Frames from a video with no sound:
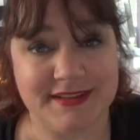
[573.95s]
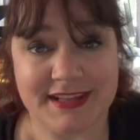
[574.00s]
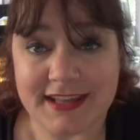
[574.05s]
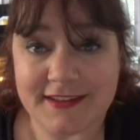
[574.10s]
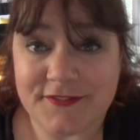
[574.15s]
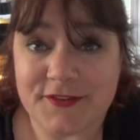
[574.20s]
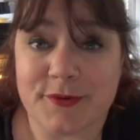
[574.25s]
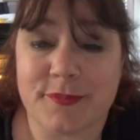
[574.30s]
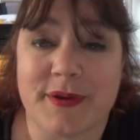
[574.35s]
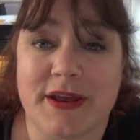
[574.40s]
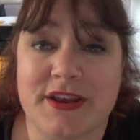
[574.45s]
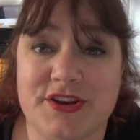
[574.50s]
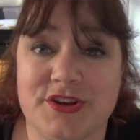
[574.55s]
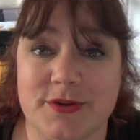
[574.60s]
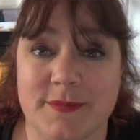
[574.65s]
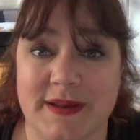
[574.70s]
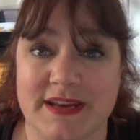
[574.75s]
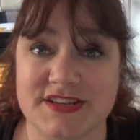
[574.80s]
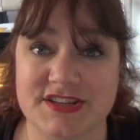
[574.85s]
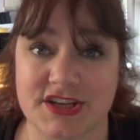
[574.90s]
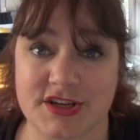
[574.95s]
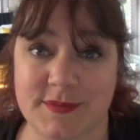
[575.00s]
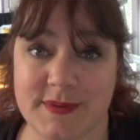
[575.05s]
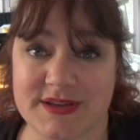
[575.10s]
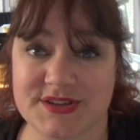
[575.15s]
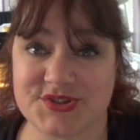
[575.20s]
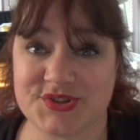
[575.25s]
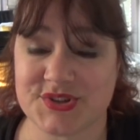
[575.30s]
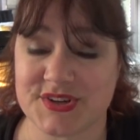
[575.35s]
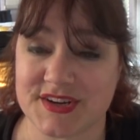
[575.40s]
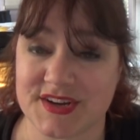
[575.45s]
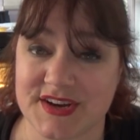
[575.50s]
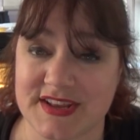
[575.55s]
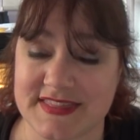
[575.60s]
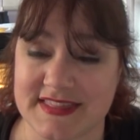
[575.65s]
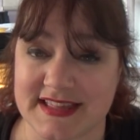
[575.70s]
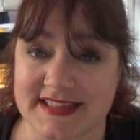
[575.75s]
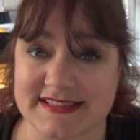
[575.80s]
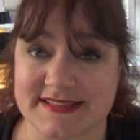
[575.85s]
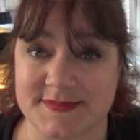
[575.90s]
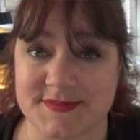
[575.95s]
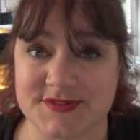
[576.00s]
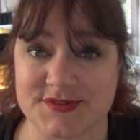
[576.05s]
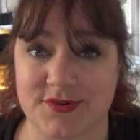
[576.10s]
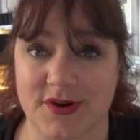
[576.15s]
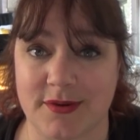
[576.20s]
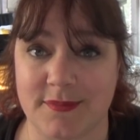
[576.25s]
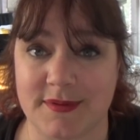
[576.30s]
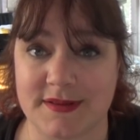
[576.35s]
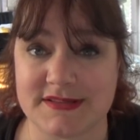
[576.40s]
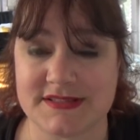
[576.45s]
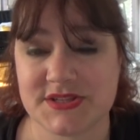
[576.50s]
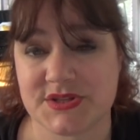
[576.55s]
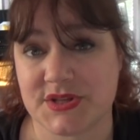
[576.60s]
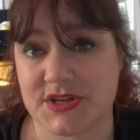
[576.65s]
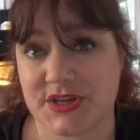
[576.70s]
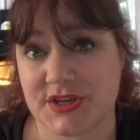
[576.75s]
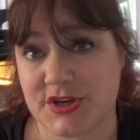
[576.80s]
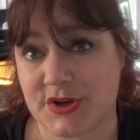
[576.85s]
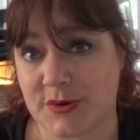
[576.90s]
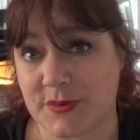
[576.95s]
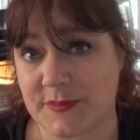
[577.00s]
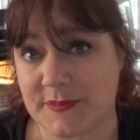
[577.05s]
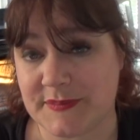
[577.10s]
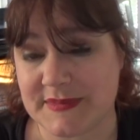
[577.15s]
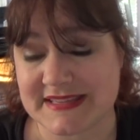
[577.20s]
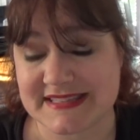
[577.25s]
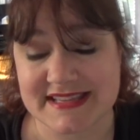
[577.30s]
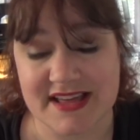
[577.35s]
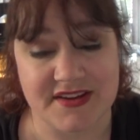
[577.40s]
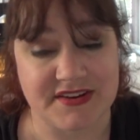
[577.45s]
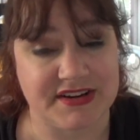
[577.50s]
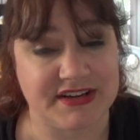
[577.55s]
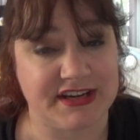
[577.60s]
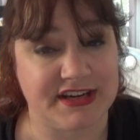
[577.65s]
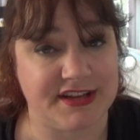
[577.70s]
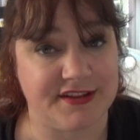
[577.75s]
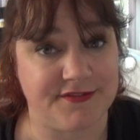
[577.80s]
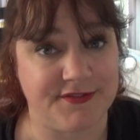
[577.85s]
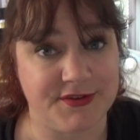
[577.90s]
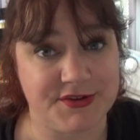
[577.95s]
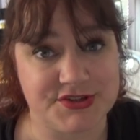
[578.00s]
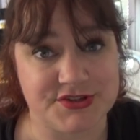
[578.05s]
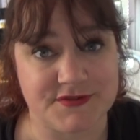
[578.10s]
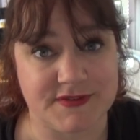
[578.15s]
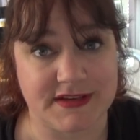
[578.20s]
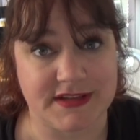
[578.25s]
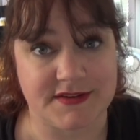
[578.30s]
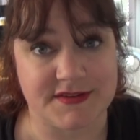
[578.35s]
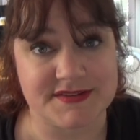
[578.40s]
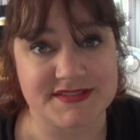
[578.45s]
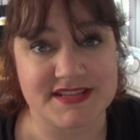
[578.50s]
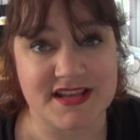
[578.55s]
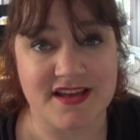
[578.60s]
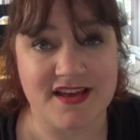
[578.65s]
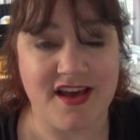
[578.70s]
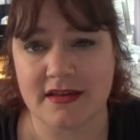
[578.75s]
If you're brand new to my channel, make sure to hit that subscribe button so that you don't miss out on any future videos,